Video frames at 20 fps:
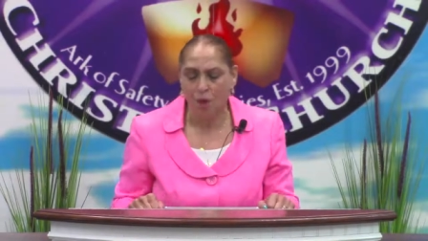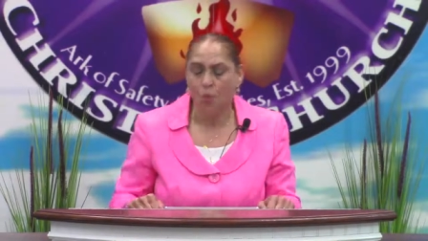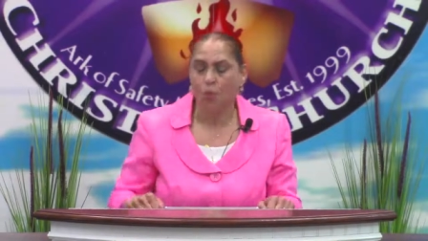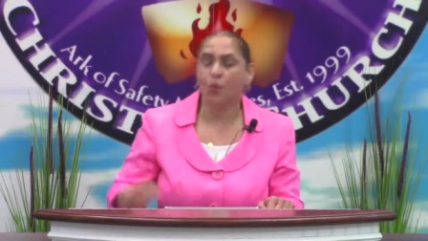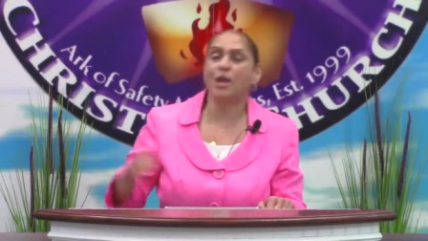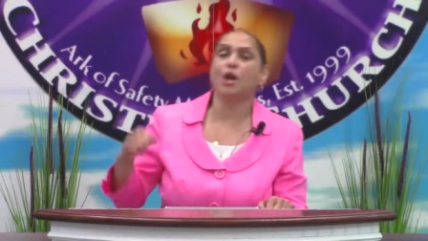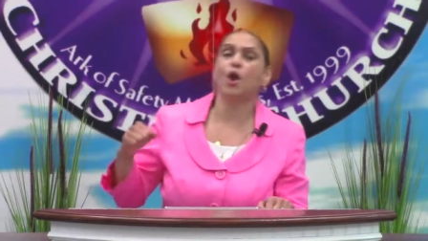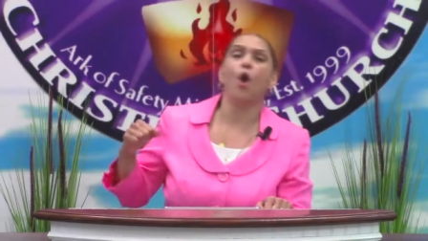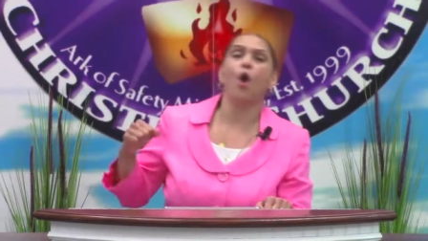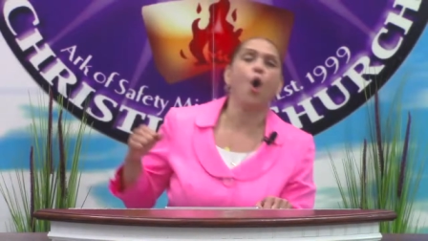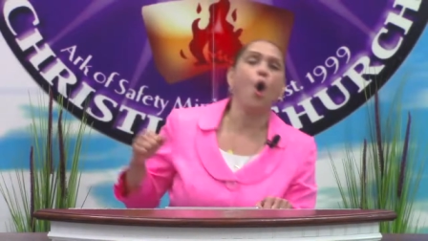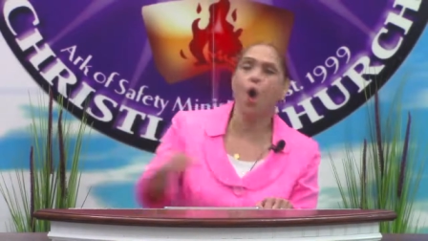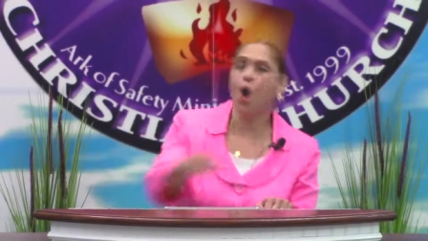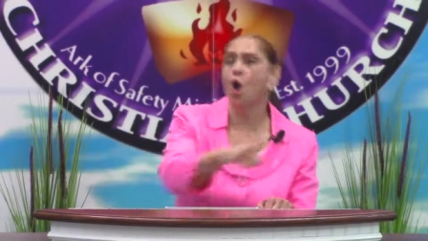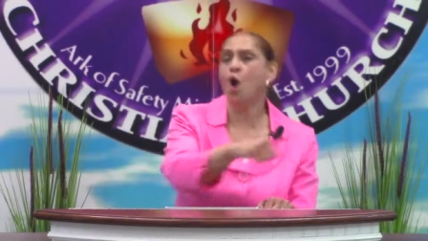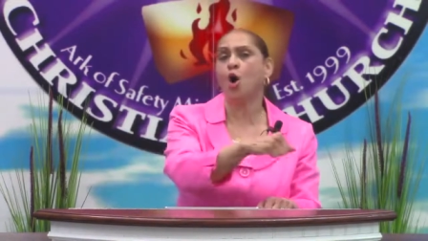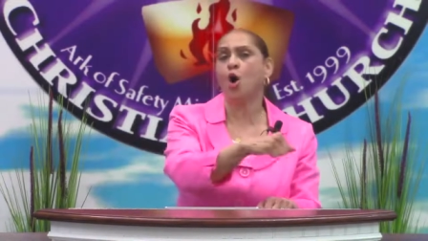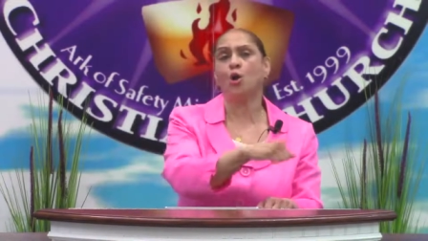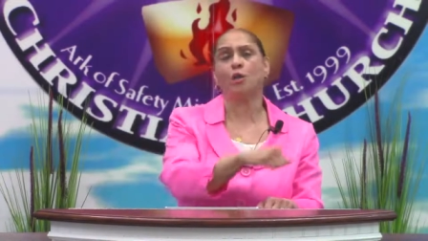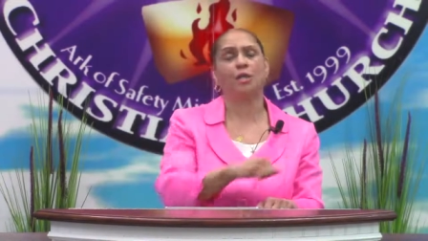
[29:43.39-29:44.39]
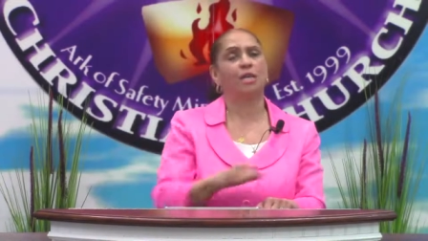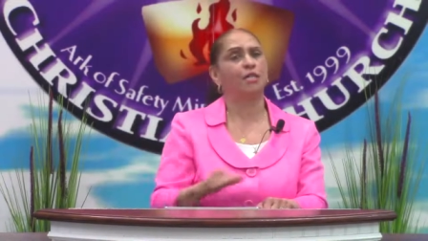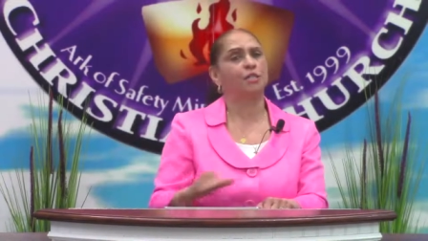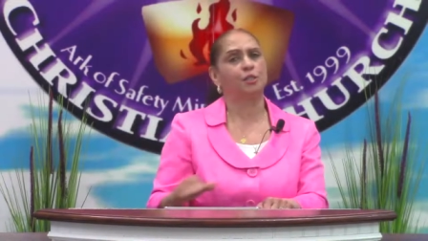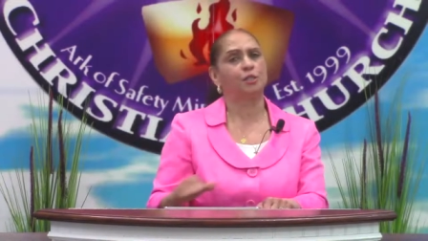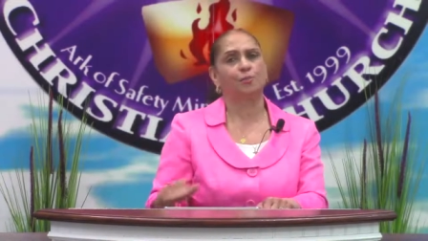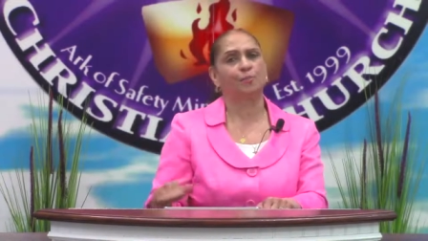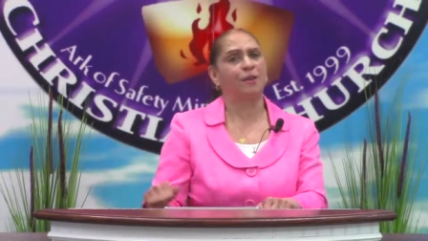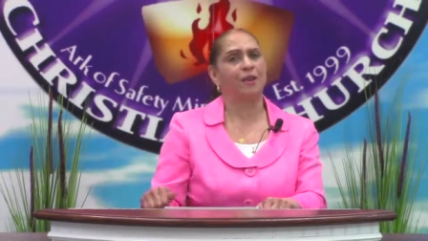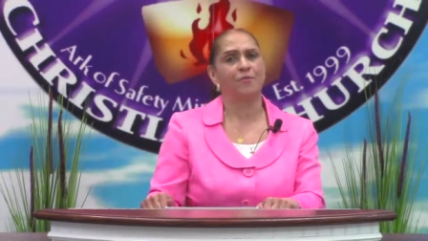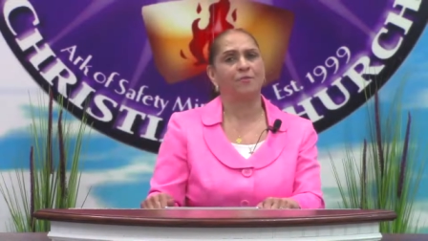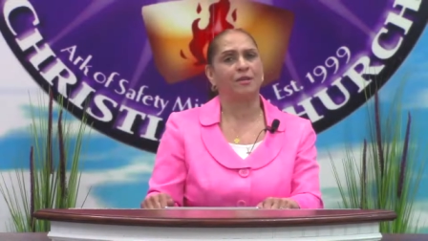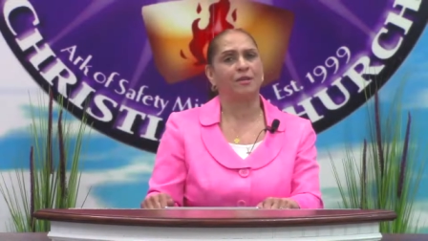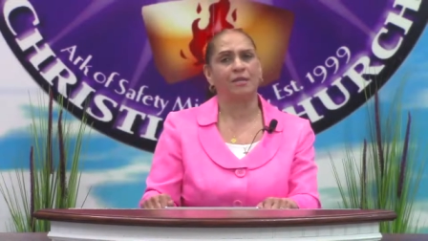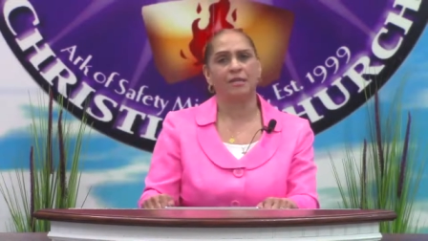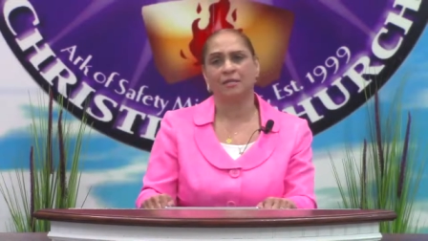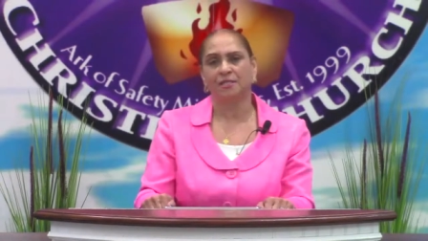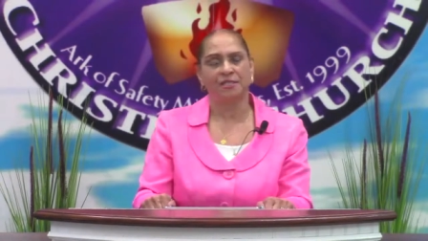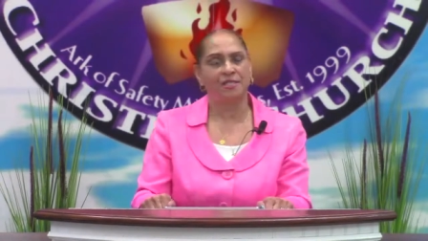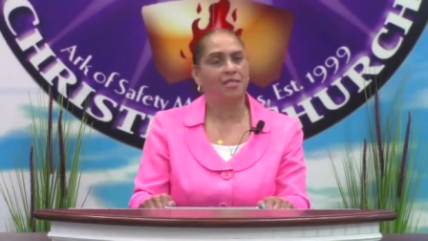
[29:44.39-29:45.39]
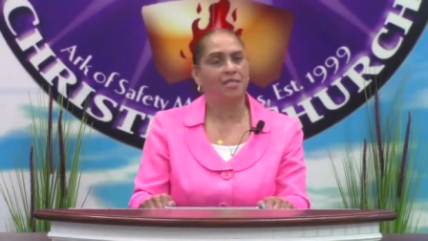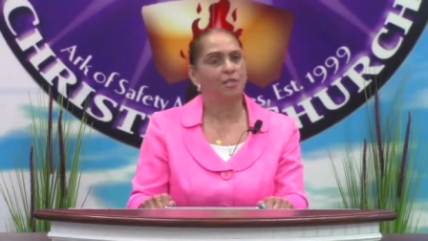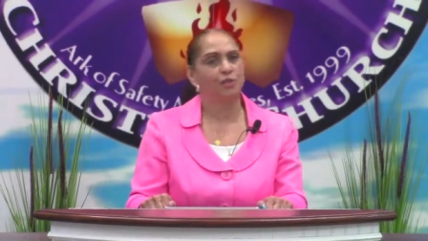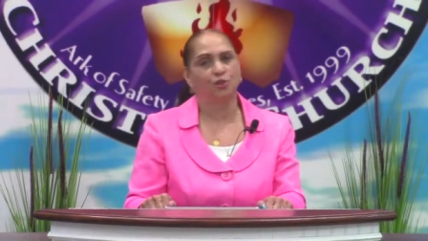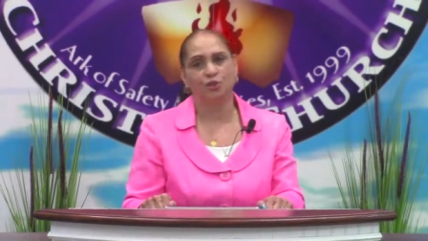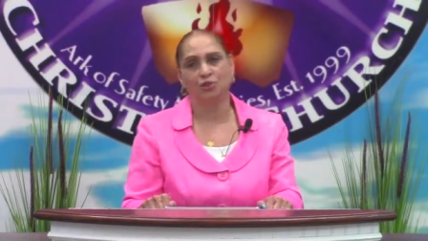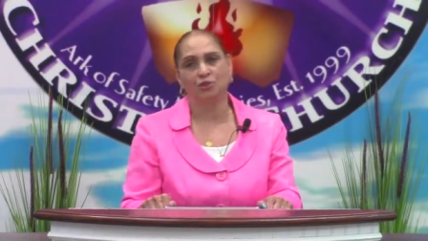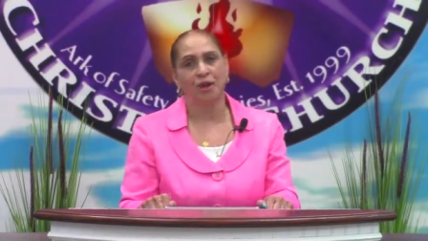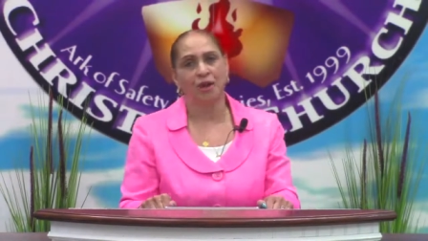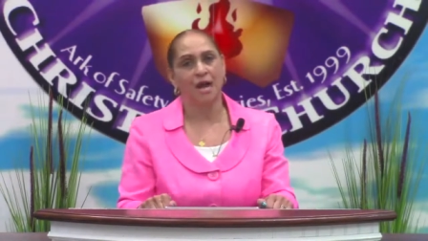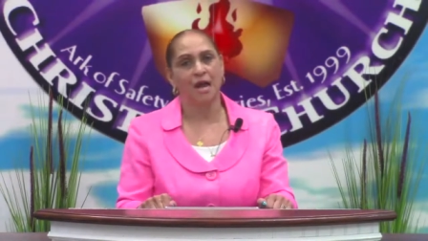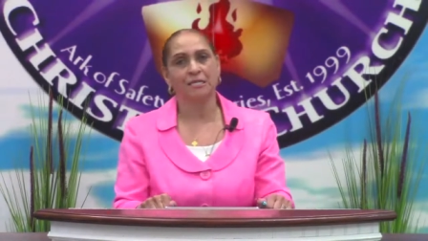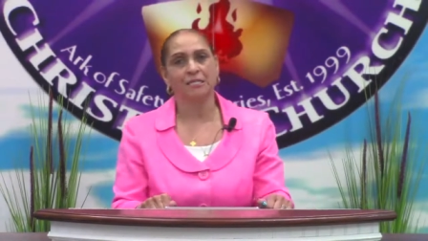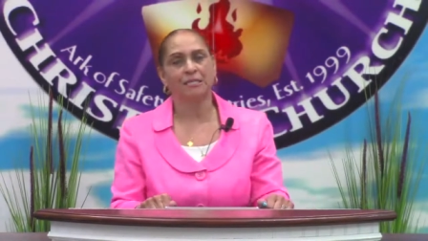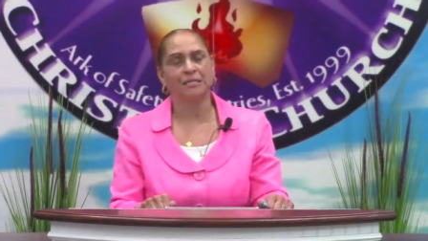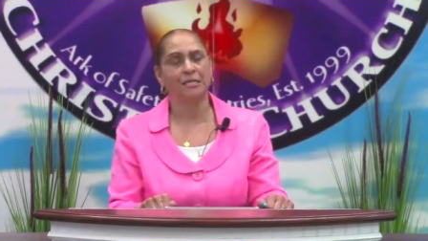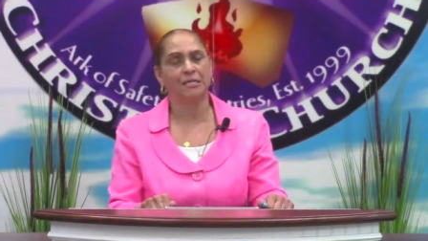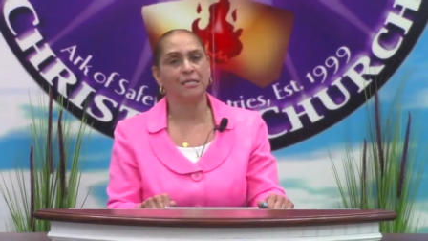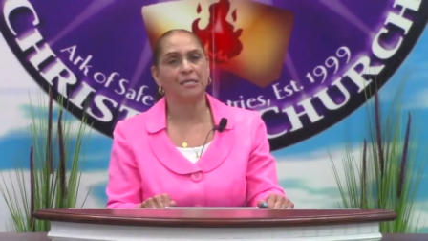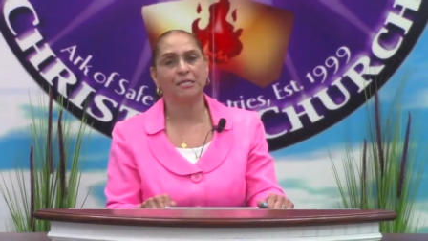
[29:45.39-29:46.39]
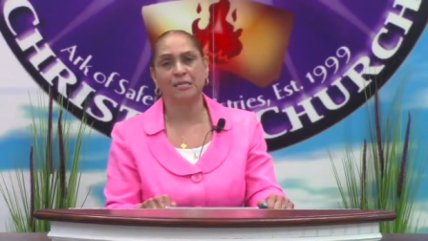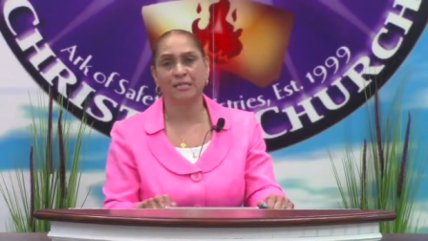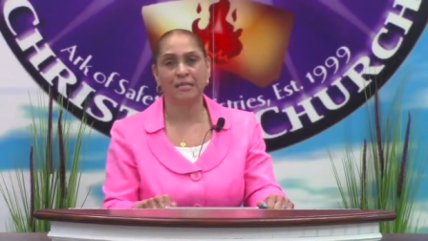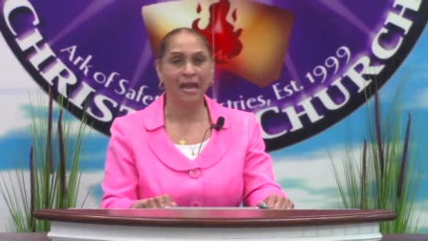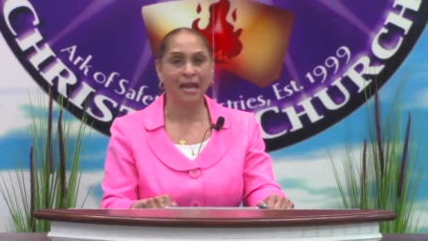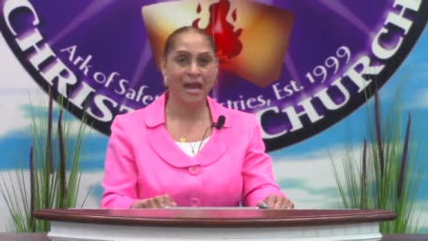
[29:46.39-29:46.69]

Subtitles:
we all experience this dry season.